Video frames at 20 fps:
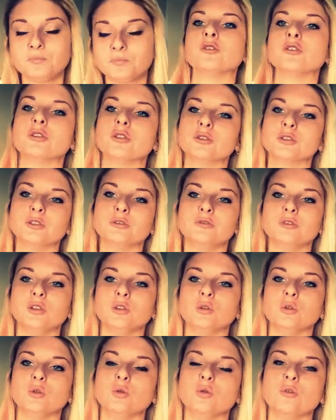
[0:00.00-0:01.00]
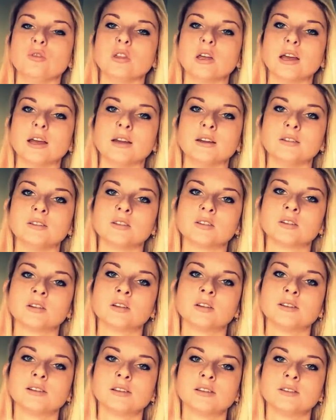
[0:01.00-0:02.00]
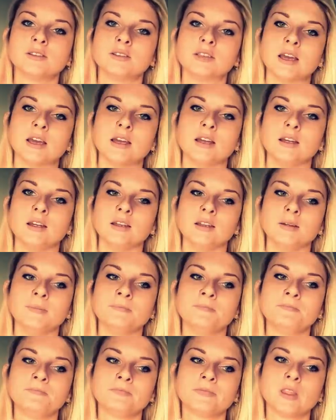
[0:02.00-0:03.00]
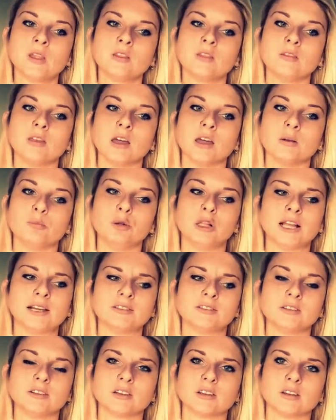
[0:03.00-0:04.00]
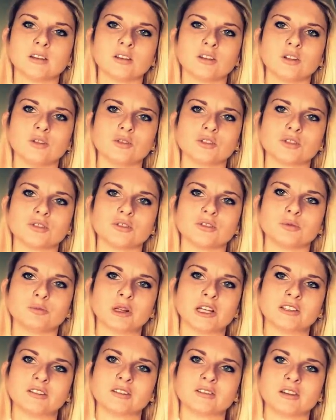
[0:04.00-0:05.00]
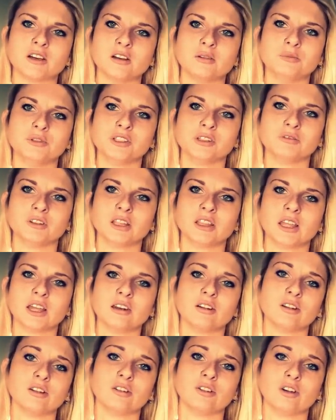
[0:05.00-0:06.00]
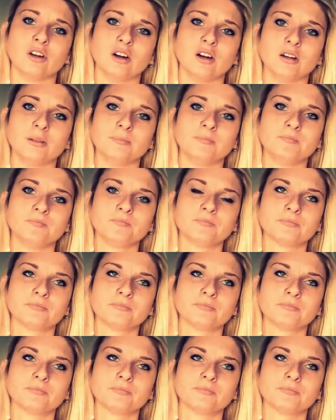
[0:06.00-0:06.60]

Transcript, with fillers: For those of you that say that plastic enclosures, plastic tubs, stuff like that are not